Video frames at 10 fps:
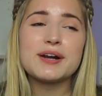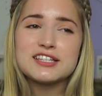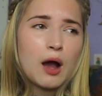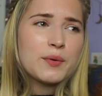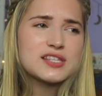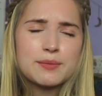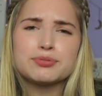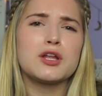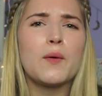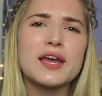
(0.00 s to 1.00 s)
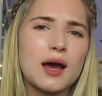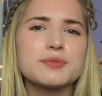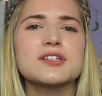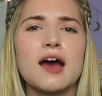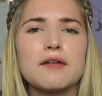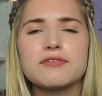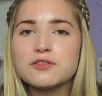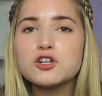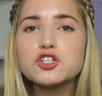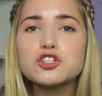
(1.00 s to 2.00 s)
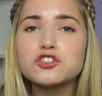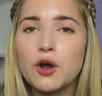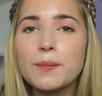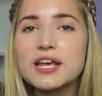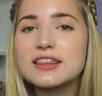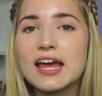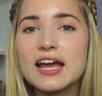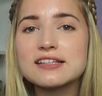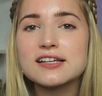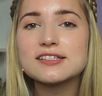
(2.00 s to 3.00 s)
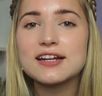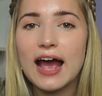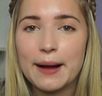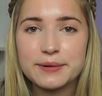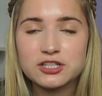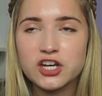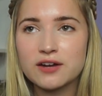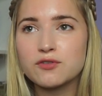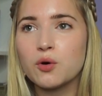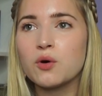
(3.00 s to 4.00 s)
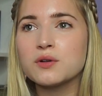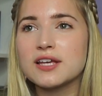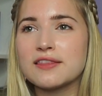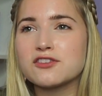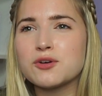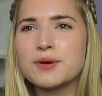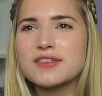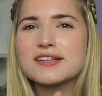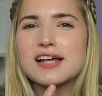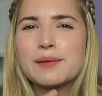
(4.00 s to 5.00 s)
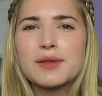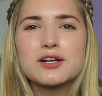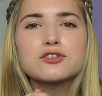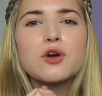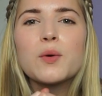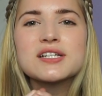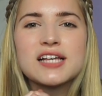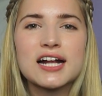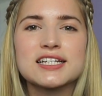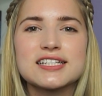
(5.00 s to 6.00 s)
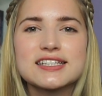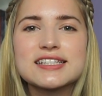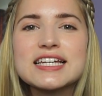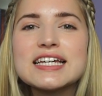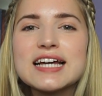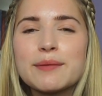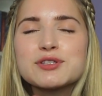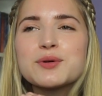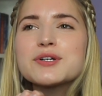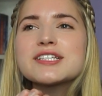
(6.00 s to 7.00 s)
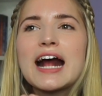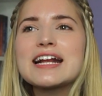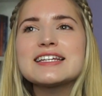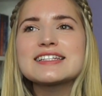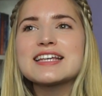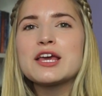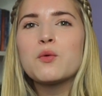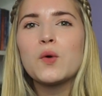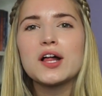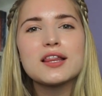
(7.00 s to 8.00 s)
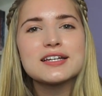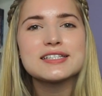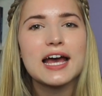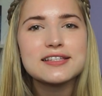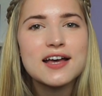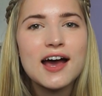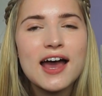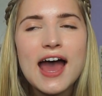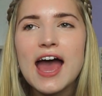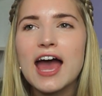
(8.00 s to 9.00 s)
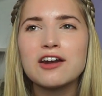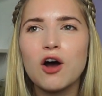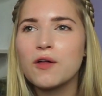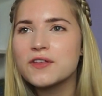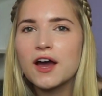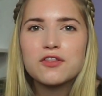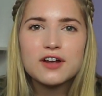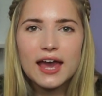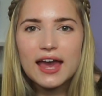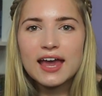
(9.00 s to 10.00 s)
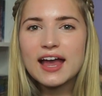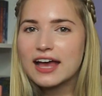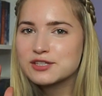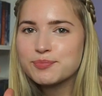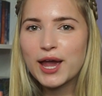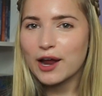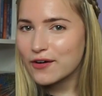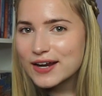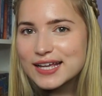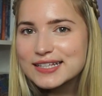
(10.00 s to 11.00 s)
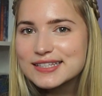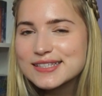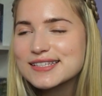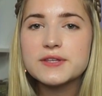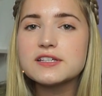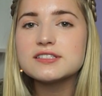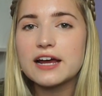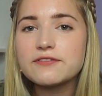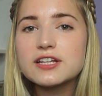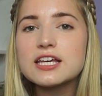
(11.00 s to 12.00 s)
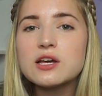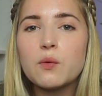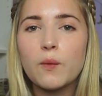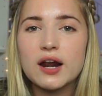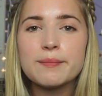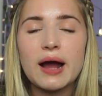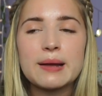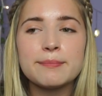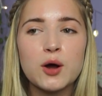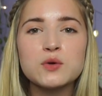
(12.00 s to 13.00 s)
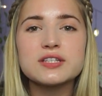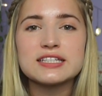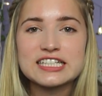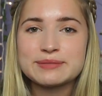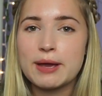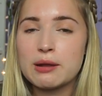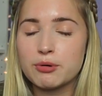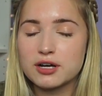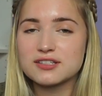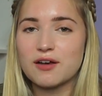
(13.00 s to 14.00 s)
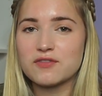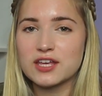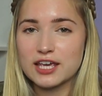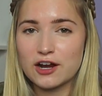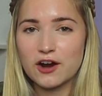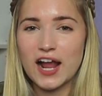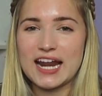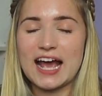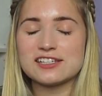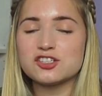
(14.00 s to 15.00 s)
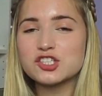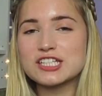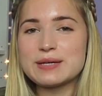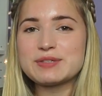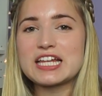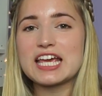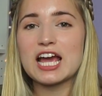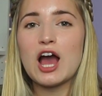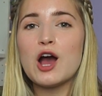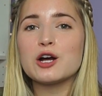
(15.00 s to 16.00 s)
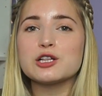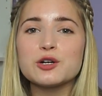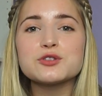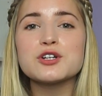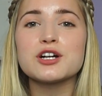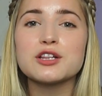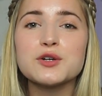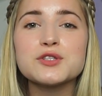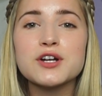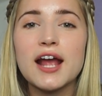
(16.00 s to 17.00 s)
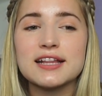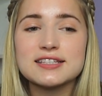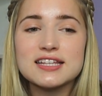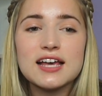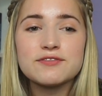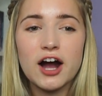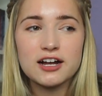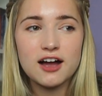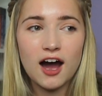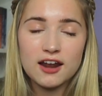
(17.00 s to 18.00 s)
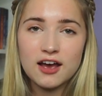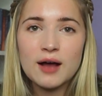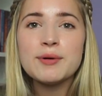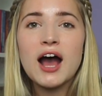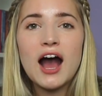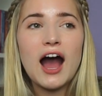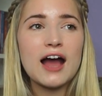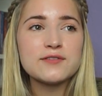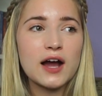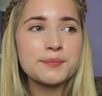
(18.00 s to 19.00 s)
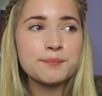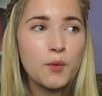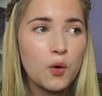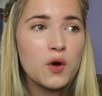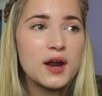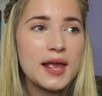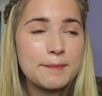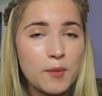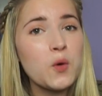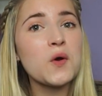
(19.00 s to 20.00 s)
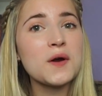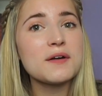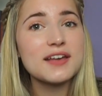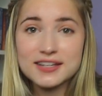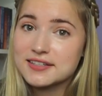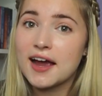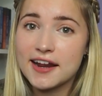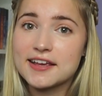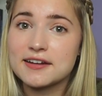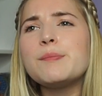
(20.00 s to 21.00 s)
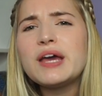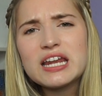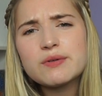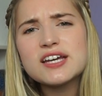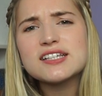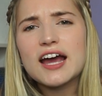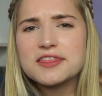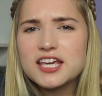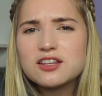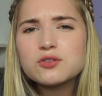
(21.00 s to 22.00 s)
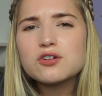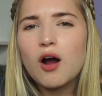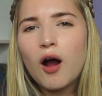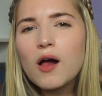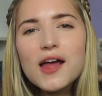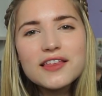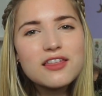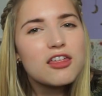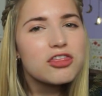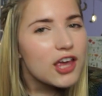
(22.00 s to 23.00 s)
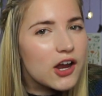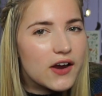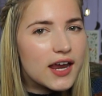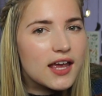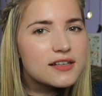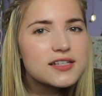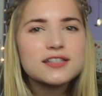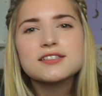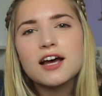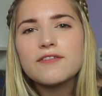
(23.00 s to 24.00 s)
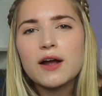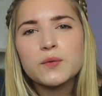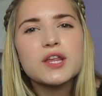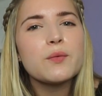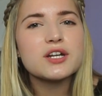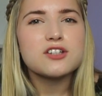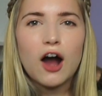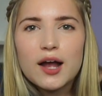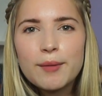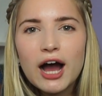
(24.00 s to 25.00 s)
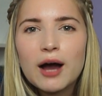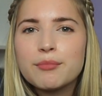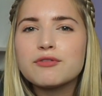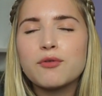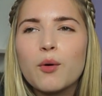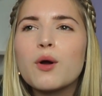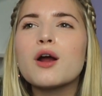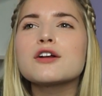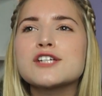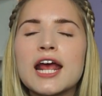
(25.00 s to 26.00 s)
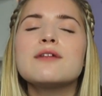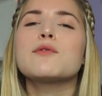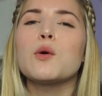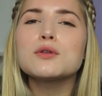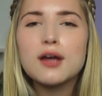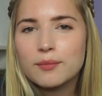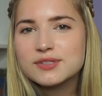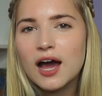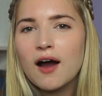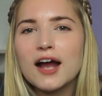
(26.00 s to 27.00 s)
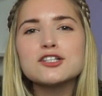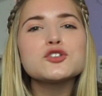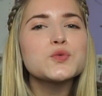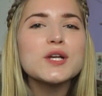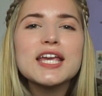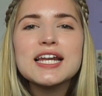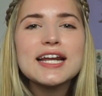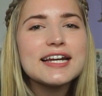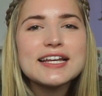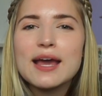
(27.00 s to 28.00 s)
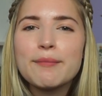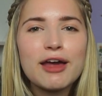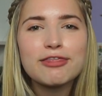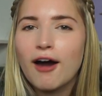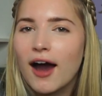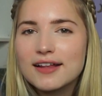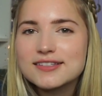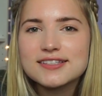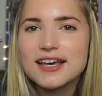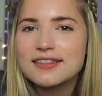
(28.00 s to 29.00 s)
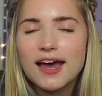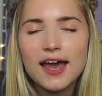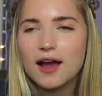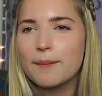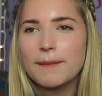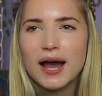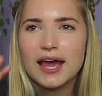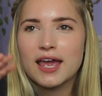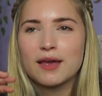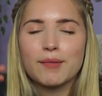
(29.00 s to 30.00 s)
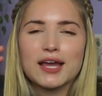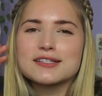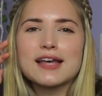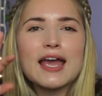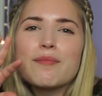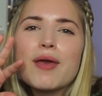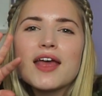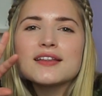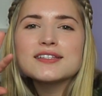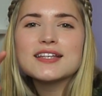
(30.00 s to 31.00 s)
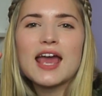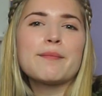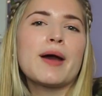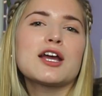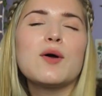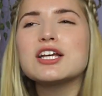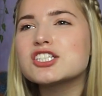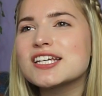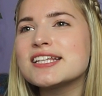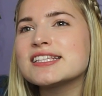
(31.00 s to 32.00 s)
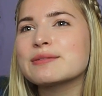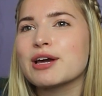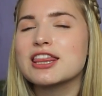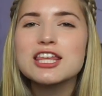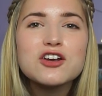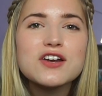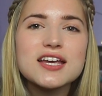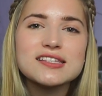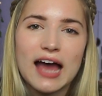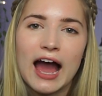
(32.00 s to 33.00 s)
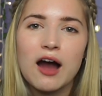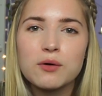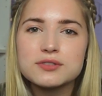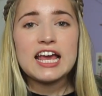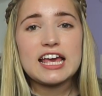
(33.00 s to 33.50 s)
but he's always like blowing up stuff. There's just so many things that's gonna happen in Chain of Gold and so many things that I'm like so excited to see. I'm so excited to see Will and Tessa and all the other gang as parents. This is definitely one of my most anticipated books of the year, and as it just keeps getting closer and closer, and since I've gotten caught up, I've gotten more and more excited. But anyways, I think those are all like the theories and stuff I really want to talk about before Chain of Gold comes out. I just really needed to get my thoughts and like my excitements and my questions and my theories out.